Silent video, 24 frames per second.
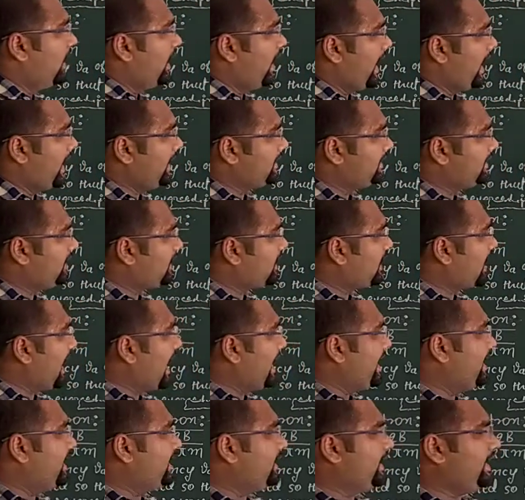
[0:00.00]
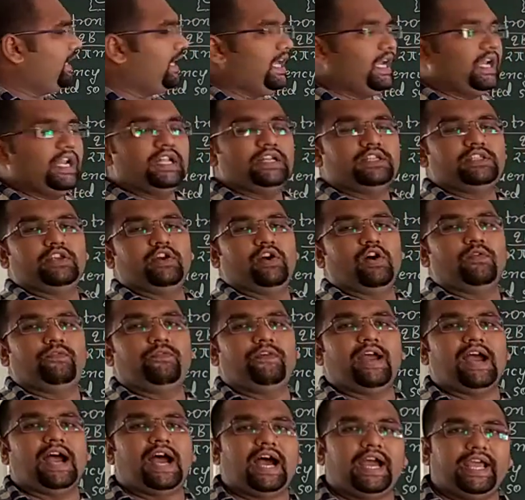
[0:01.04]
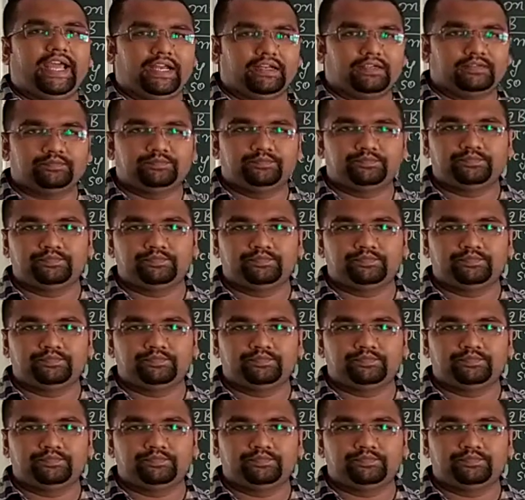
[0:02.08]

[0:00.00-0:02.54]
Hence the kinetic energy of an ion.